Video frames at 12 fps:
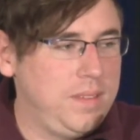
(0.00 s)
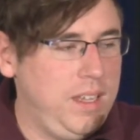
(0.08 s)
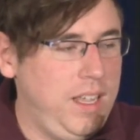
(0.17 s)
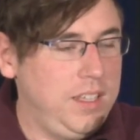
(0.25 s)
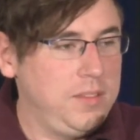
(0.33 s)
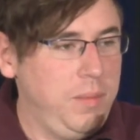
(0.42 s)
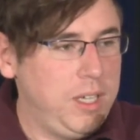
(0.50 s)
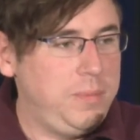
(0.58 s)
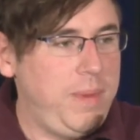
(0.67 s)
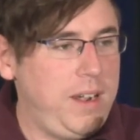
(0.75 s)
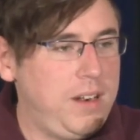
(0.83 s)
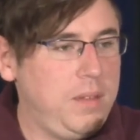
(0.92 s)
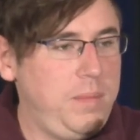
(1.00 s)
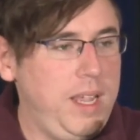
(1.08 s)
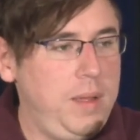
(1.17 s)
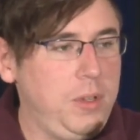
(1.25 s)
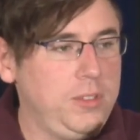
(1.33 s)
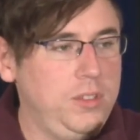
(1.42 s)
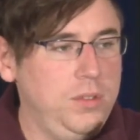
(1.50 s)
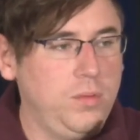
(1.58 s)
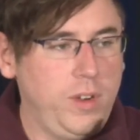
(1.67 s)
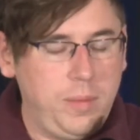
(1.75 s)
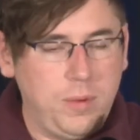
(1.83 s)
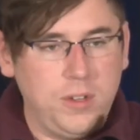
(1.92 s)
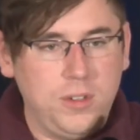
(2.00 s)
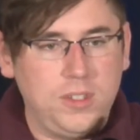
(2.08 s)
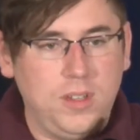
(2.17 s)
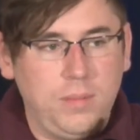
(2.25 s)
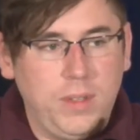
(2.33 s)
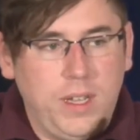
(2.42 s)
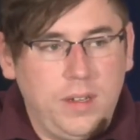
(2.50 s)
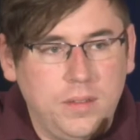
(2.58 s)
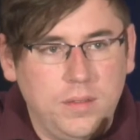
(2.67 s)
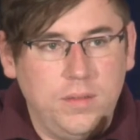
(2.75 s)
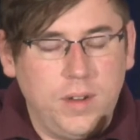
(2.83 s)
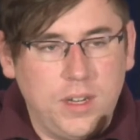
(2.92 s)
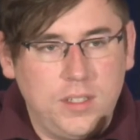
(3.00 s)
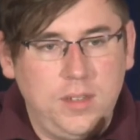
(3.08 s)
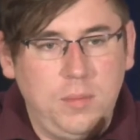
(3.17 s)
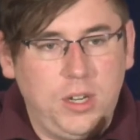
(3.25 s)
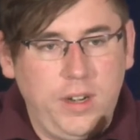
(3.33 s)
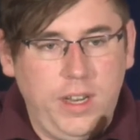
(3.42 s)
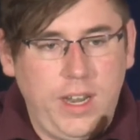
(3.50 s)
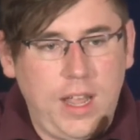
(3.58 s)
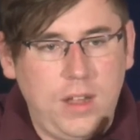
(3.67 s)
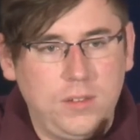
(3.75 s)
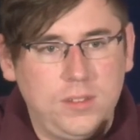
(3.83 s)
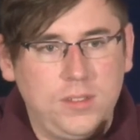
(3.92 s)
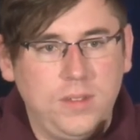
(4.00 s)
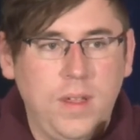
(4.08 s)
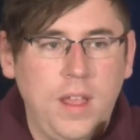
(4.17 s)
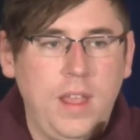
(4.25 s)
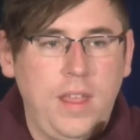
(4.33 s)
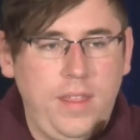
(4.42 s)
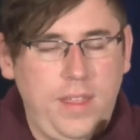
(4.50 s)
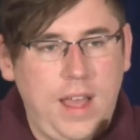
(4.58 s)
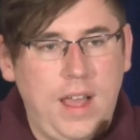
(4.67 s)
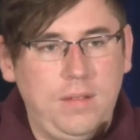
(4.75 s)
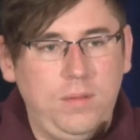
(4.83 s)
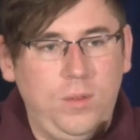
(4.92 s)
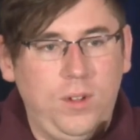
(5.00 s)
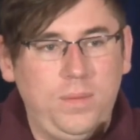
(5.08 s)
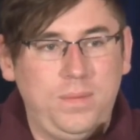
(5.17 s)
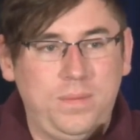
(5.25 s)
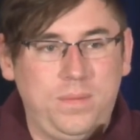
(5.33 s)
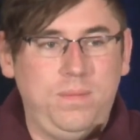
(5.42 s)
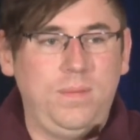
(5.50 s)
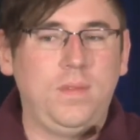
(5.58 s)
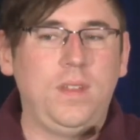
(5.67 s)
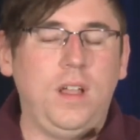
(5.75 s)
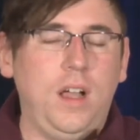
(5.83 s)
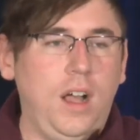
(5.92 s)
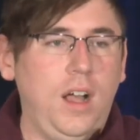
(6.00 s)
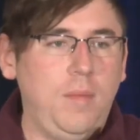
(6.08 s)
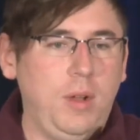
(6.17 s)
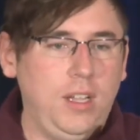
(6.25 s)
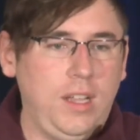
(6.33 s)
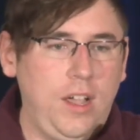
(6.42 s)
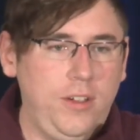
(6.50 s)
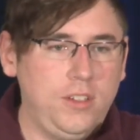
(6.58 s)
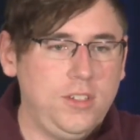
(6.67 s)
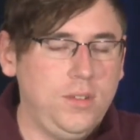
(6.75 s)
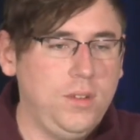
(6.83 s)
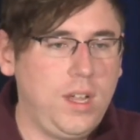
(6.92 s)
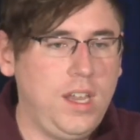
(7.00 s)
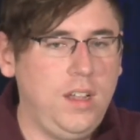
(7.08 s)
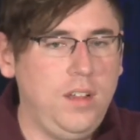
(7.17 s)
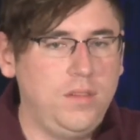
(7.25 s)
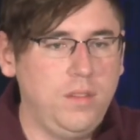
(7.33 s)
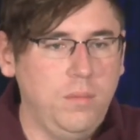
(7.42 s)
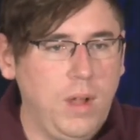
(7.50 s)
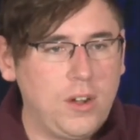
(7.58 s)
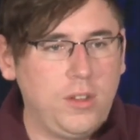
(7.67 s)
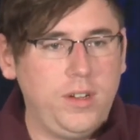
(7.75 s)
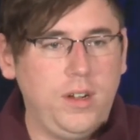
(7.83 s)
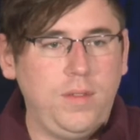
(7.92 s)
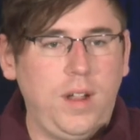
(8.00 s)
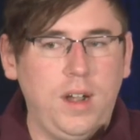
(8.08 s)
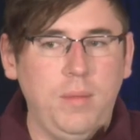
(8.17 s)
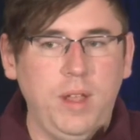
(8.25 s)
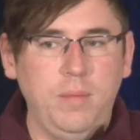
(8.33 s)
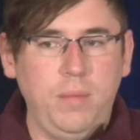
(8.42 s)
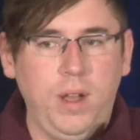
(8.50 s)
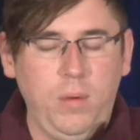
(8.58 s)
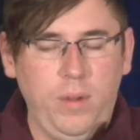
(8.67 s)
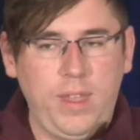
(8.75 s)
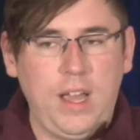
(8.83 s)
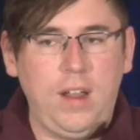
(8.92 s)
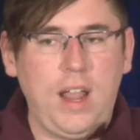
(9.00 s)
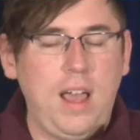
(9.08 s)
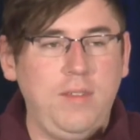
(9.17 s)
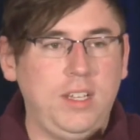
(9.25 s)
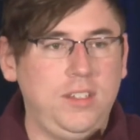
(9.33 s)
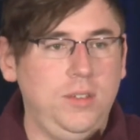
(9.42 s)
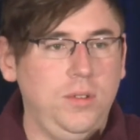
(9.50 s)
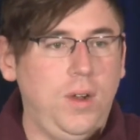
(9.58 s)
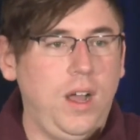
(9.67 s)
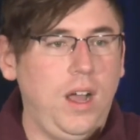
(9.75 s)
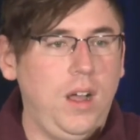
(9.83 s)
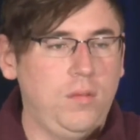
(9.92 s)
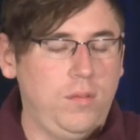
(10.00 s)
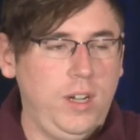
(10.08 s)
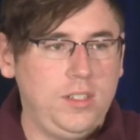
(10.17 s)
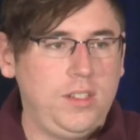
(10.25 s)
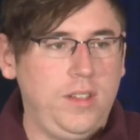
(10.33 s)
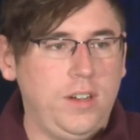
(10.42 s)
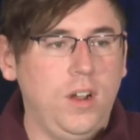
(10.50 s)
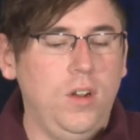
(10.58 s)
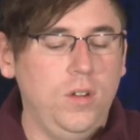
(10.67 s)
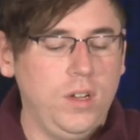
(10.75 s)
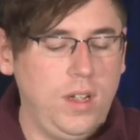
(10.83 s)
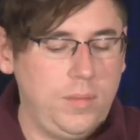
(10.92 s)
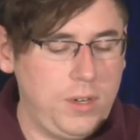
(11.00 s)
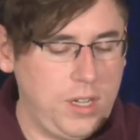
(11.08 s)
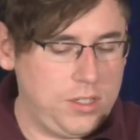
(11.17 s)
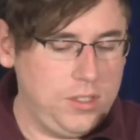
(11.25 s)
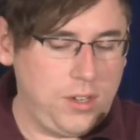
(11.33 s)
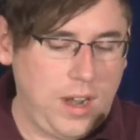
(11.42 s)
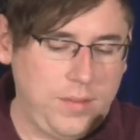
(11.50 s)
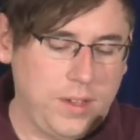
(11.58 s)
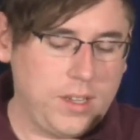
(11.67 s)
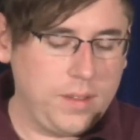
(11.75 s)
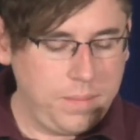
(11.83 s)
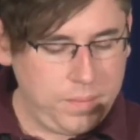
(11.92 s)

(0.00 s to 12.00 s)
it's much better to be able to reproduce something very similar in-house that will allow you to kind of model their environment, but without having to risk their own production traffic.